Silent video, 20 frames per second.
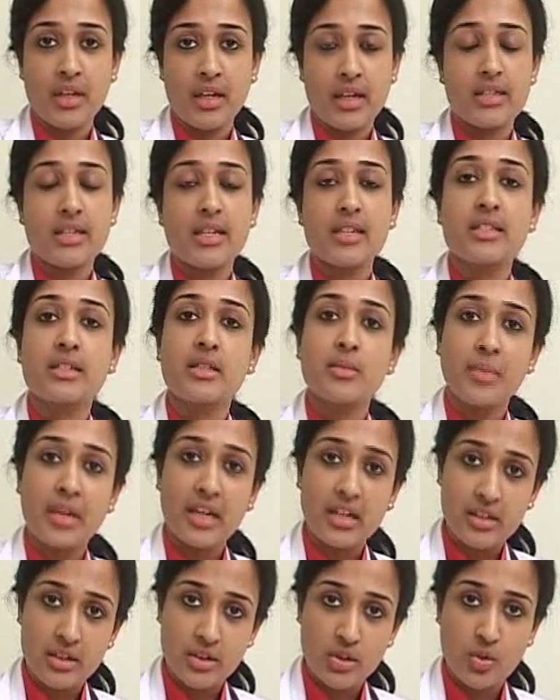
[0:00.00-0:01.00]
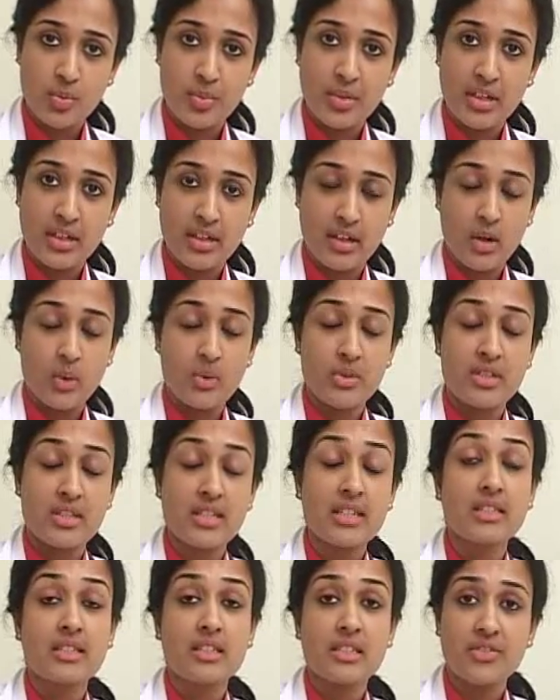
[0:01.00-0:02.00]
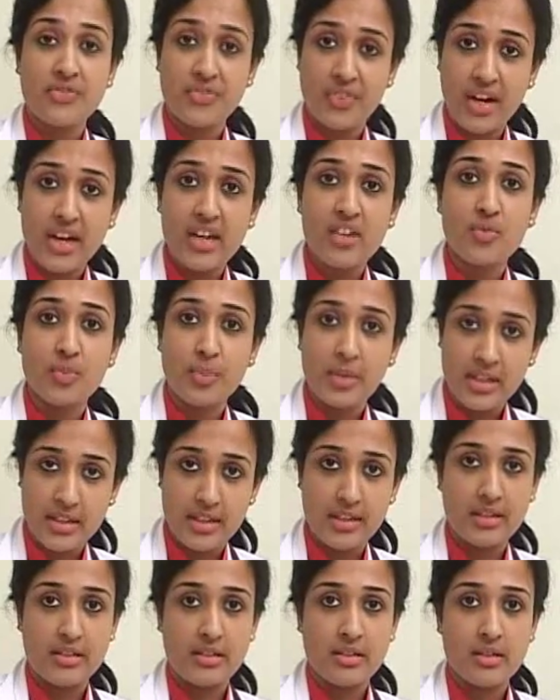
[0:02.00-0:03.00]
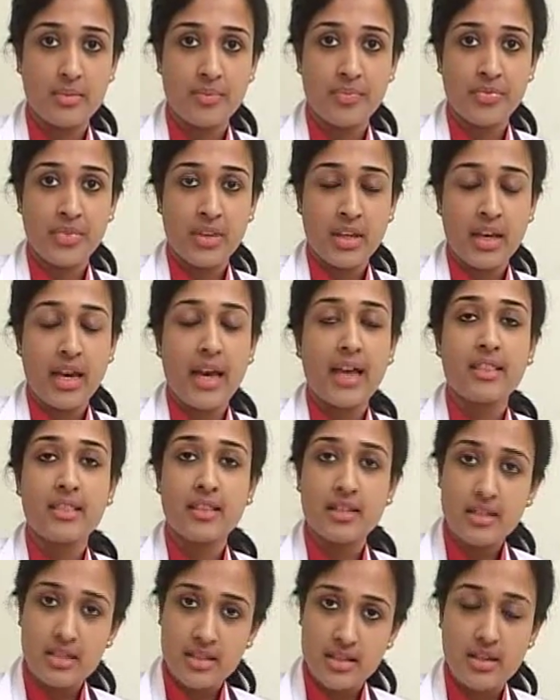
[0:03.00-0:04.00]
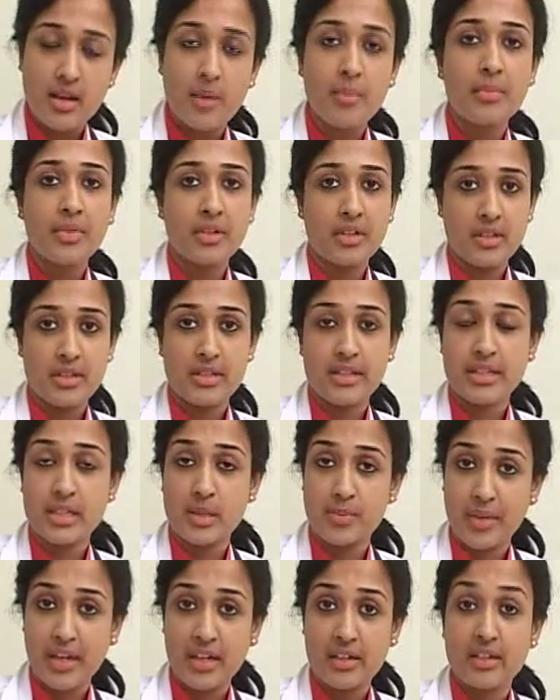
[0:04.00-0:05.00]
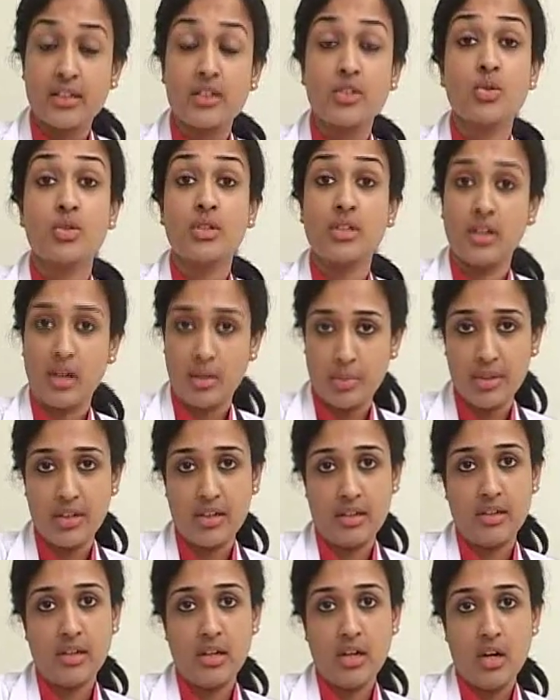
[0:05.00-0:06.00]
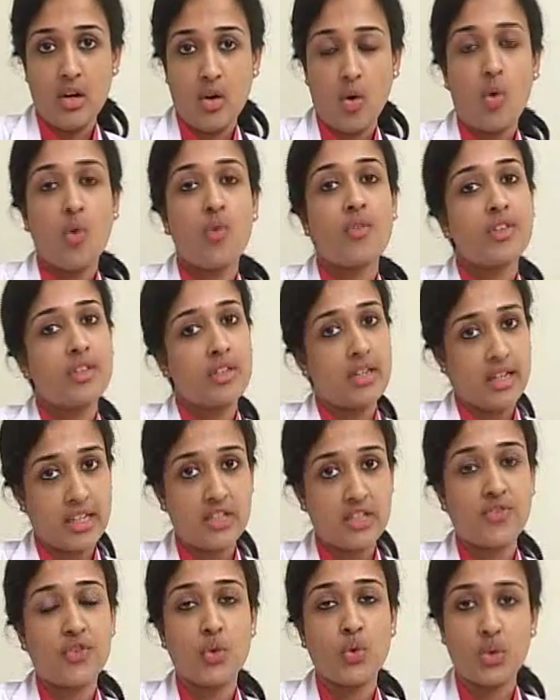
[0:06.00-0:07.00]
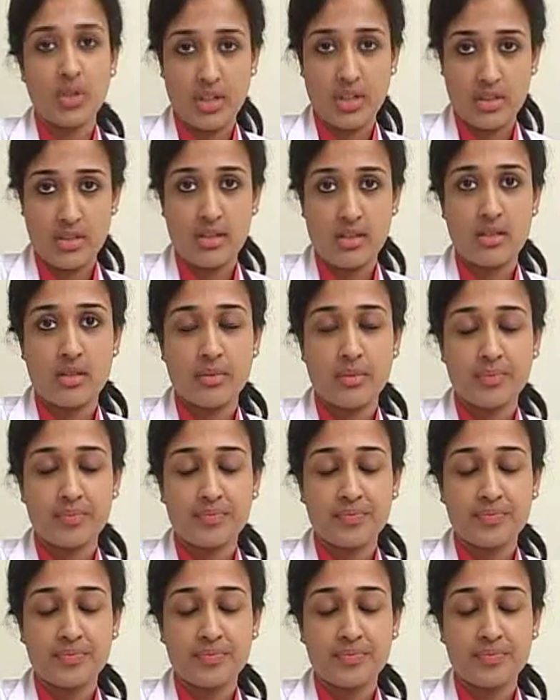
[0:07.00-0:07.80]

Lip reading: is estimated to be around 65 million, and this number is expected to double over the next few years.